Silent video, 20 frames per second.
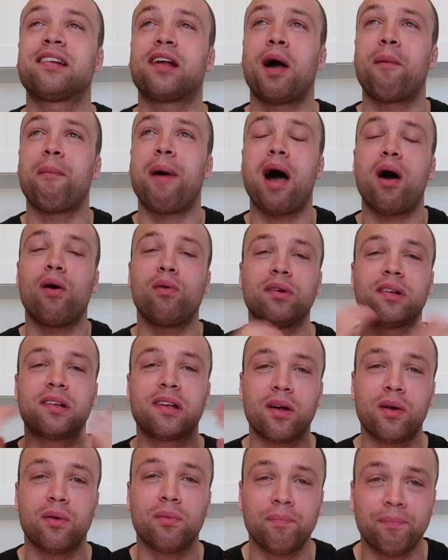come out,
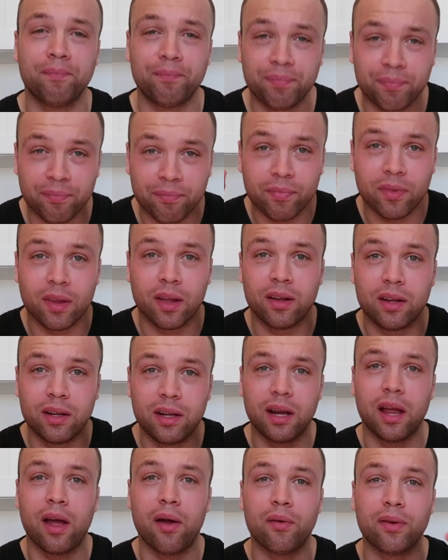so
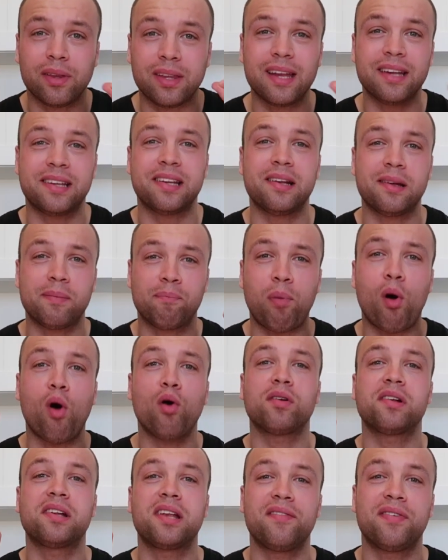you know, this is
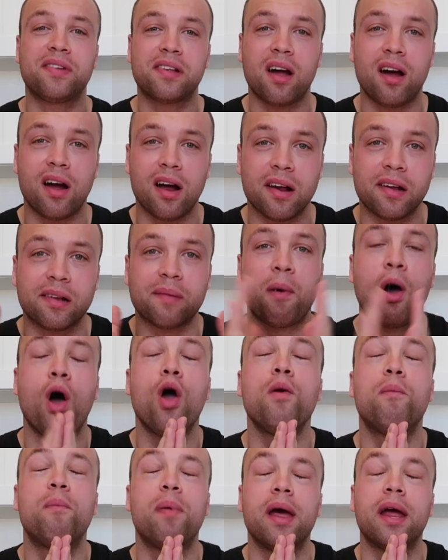positive signs. I'm
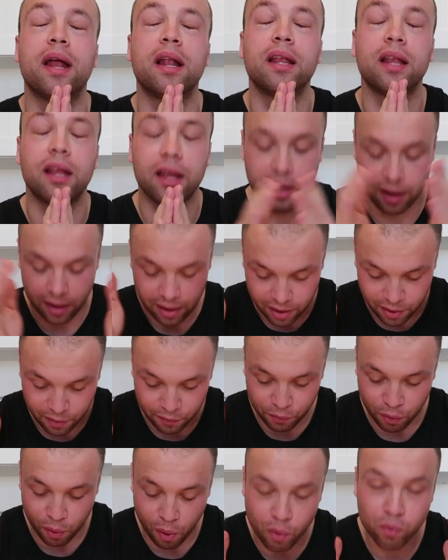hoping
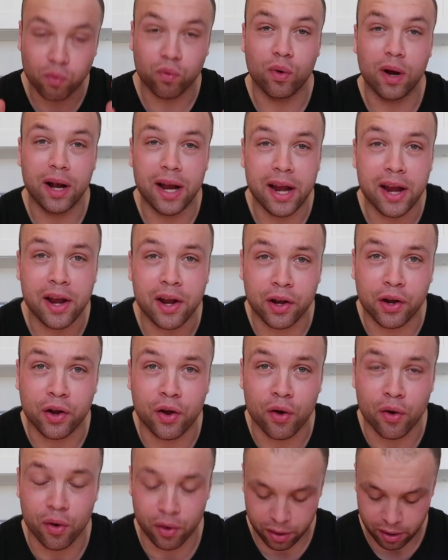for a really
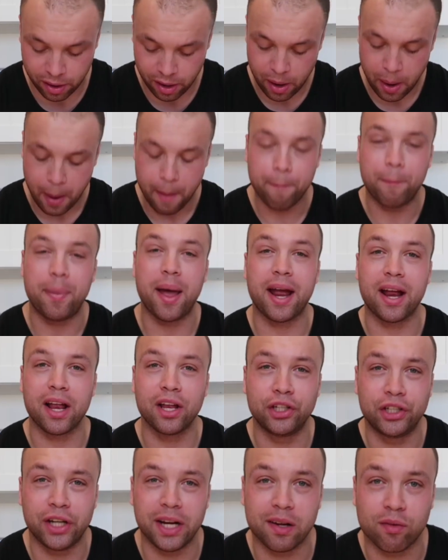good bacon
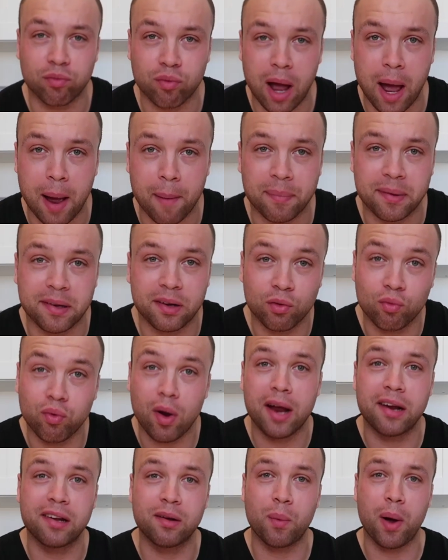and cheese wraps.
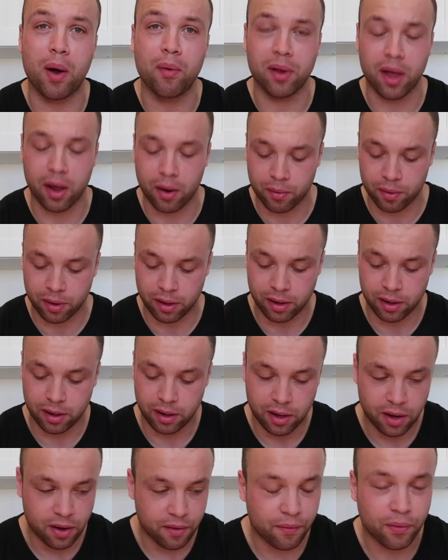Greg's are well known
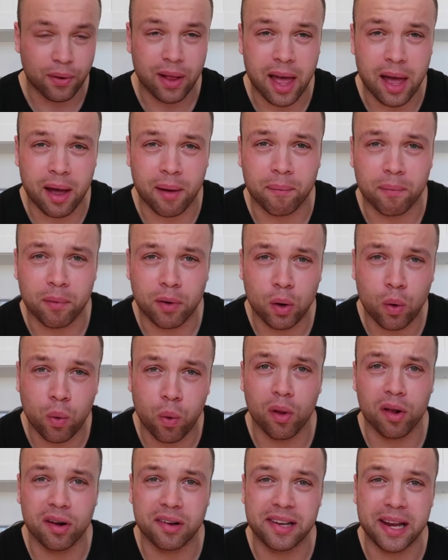for their
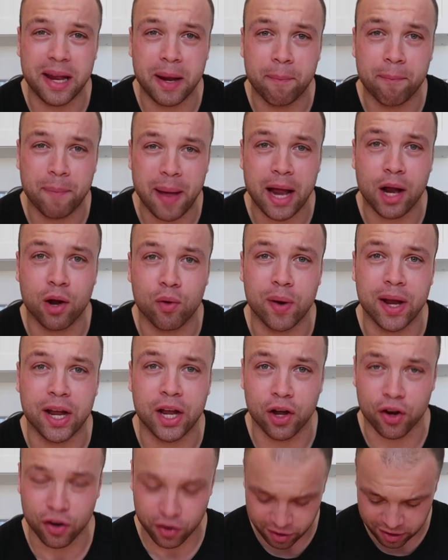quality bakery
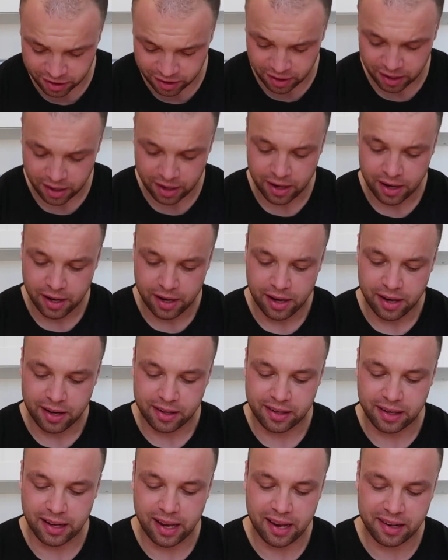goods.
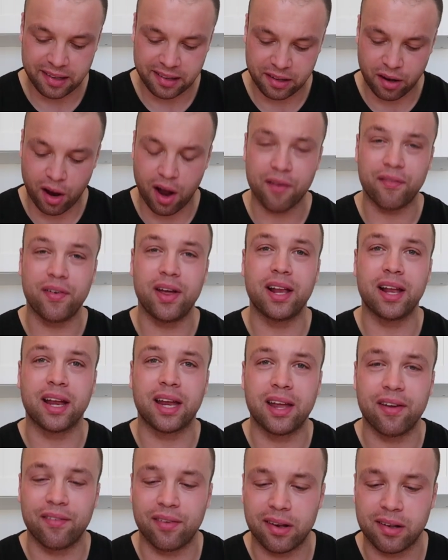So let's dive in and
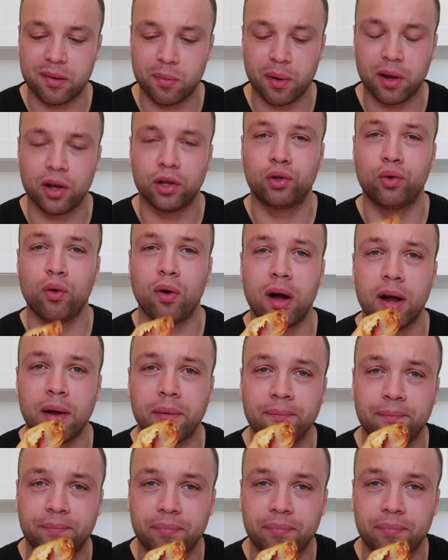give this one a try.